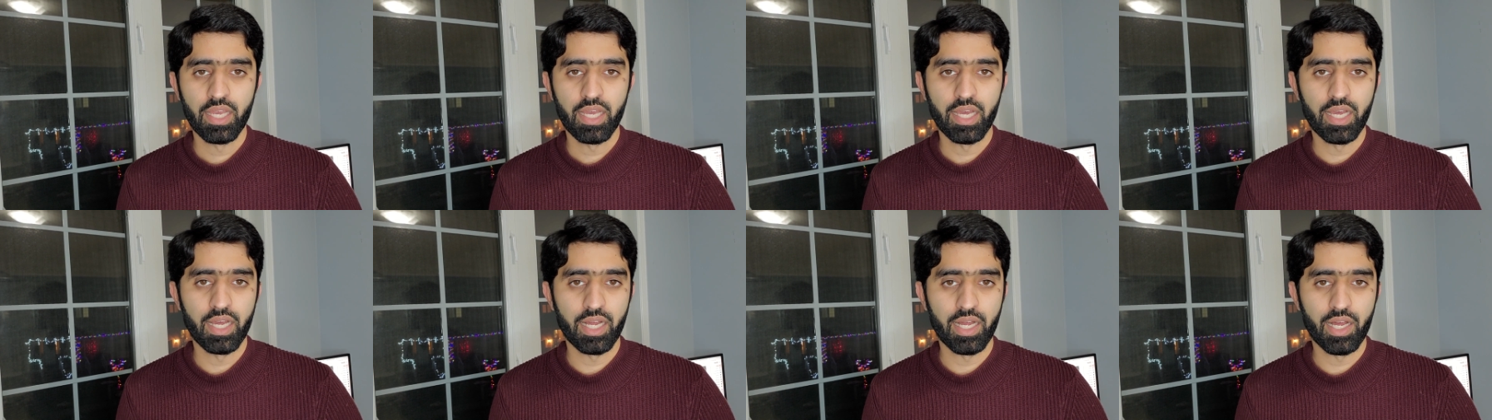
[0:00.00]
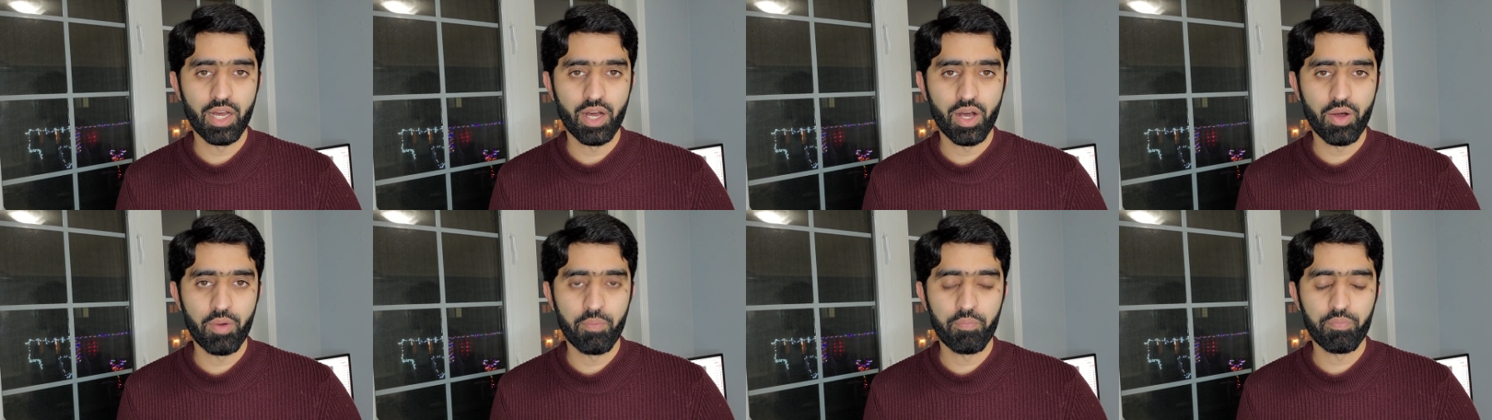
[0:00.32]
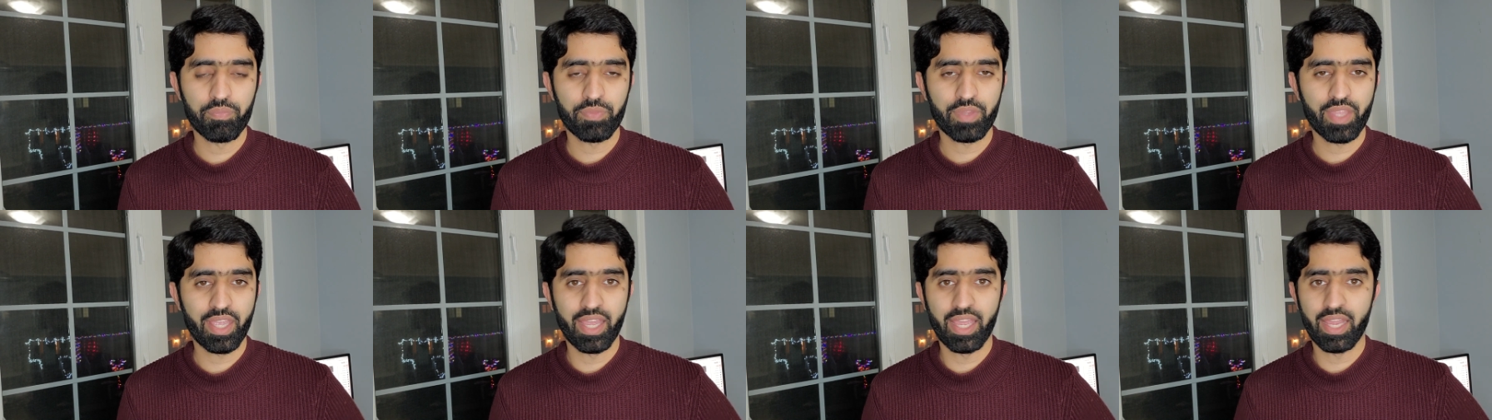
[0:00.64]

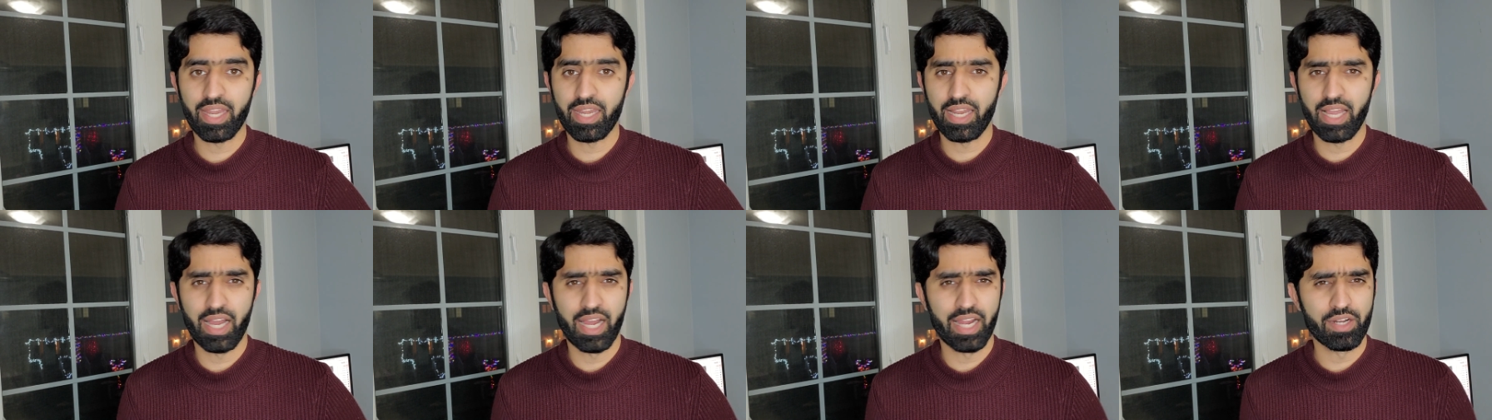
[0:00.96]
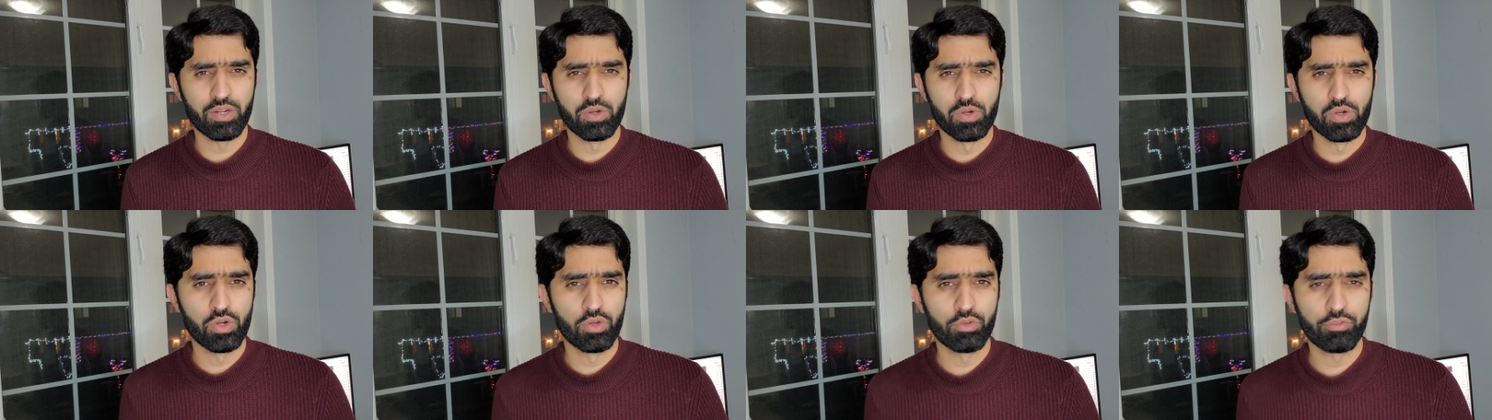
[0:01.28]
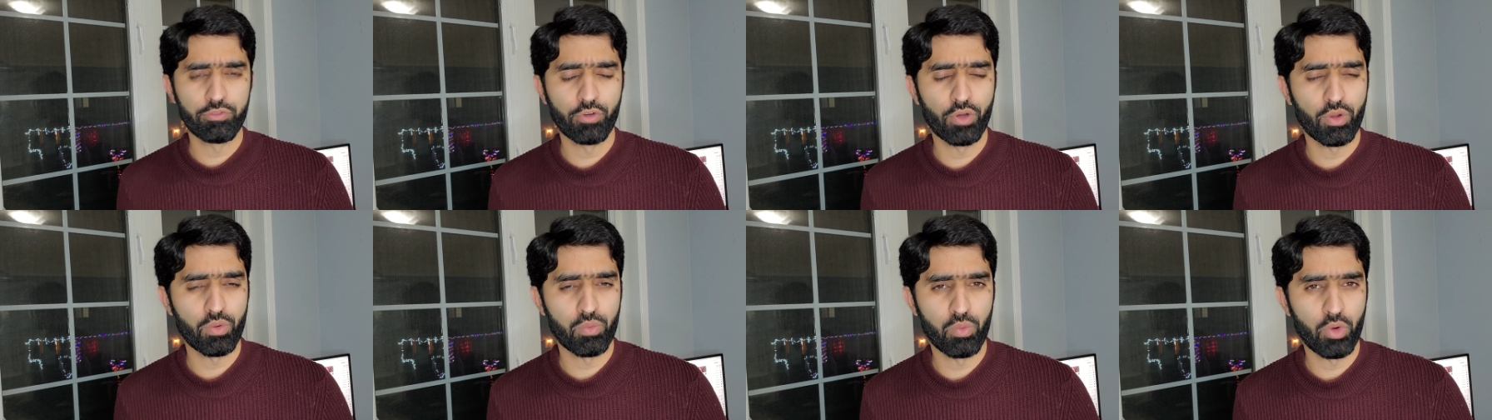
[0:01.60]
Um, and I don't know
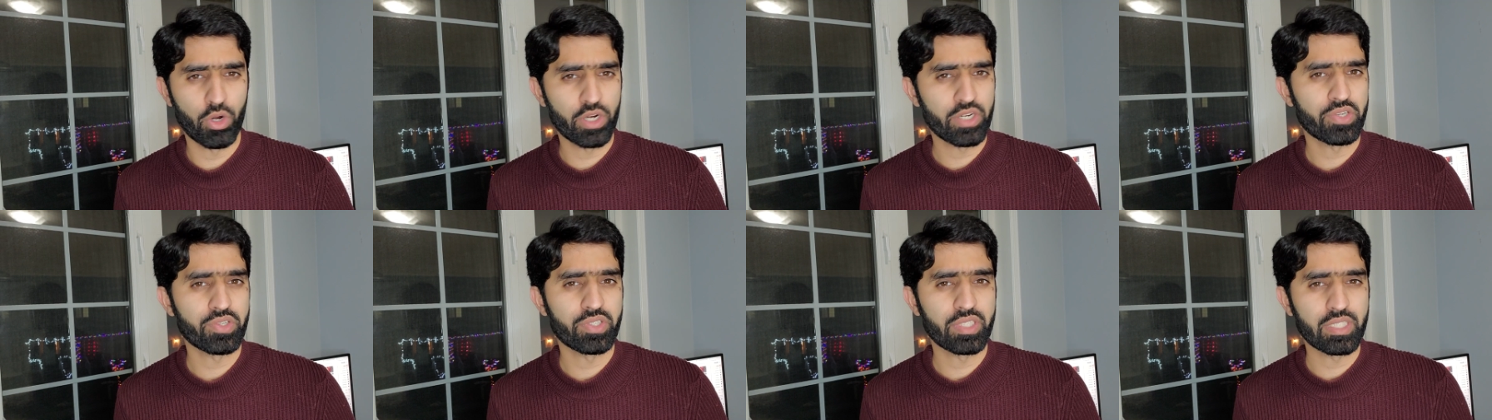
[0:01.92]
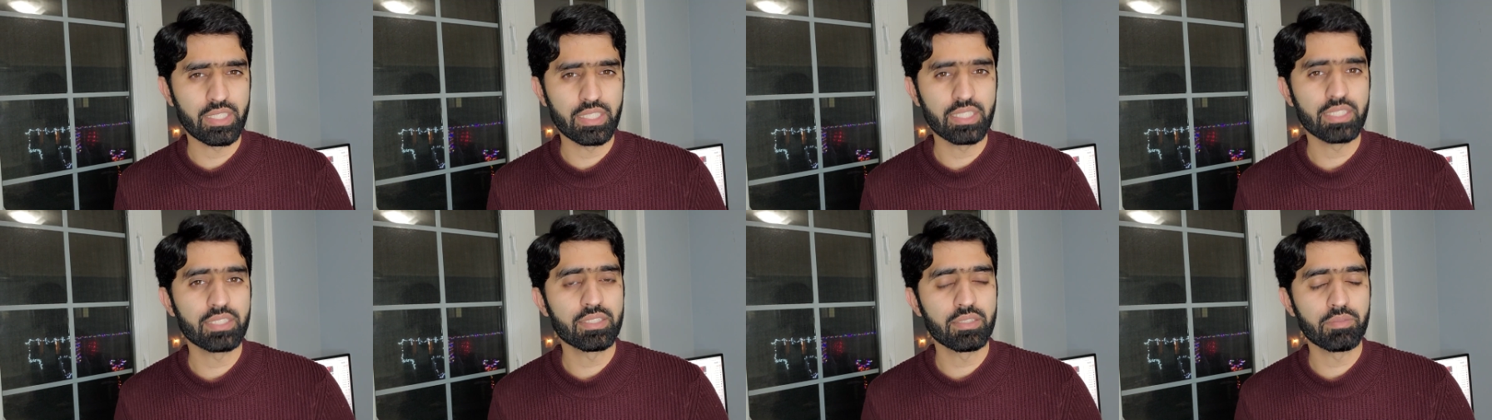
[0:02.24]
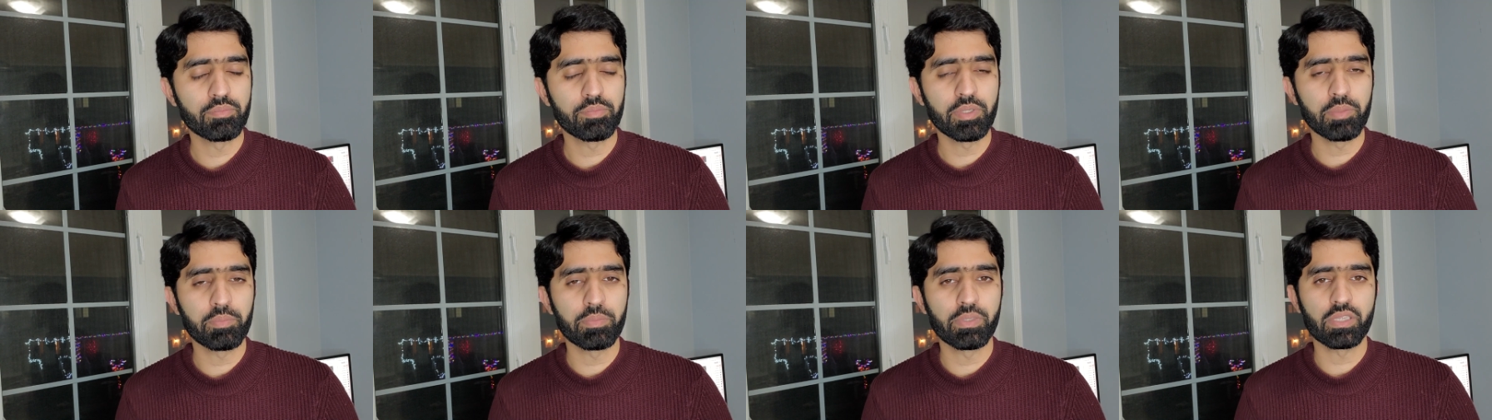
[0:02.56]
for what
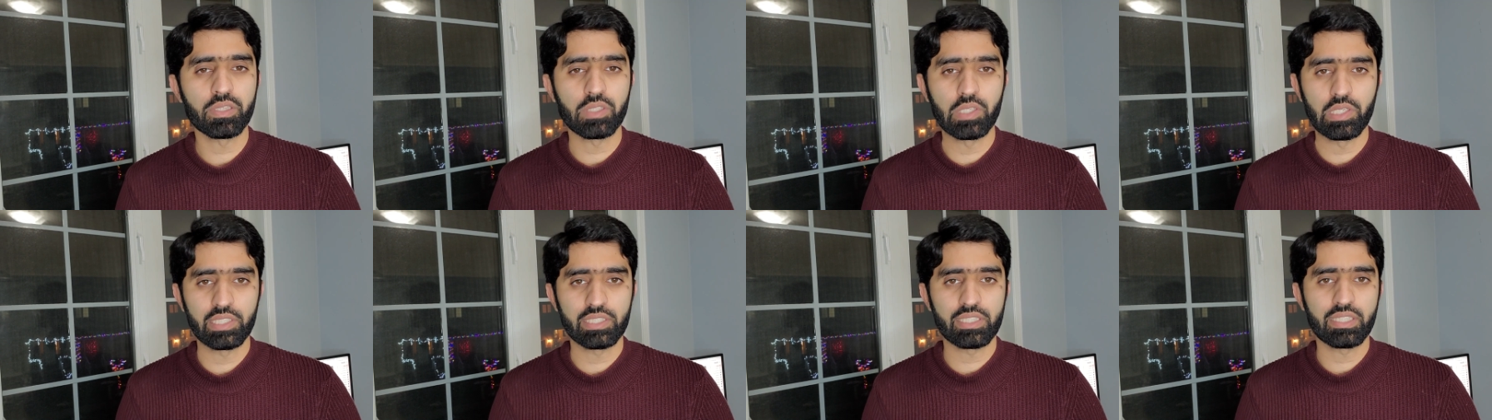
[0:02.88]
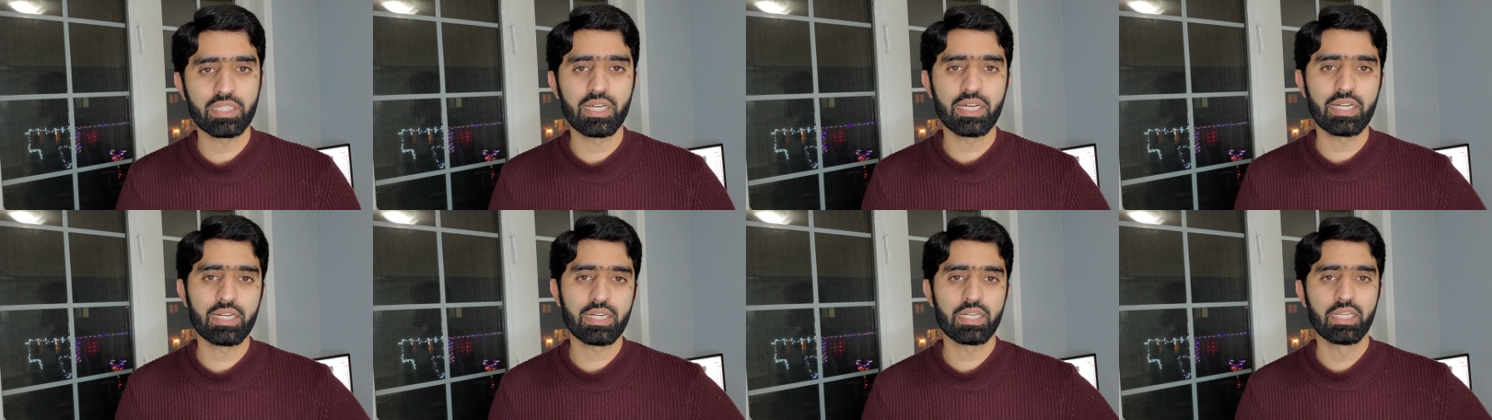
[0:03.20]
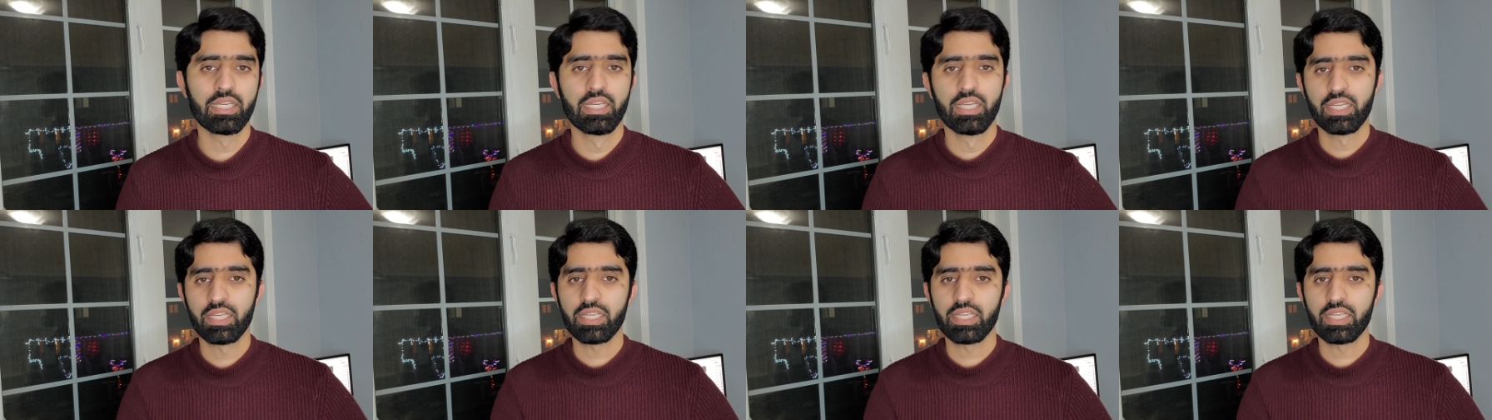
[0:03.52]
reason people thought that.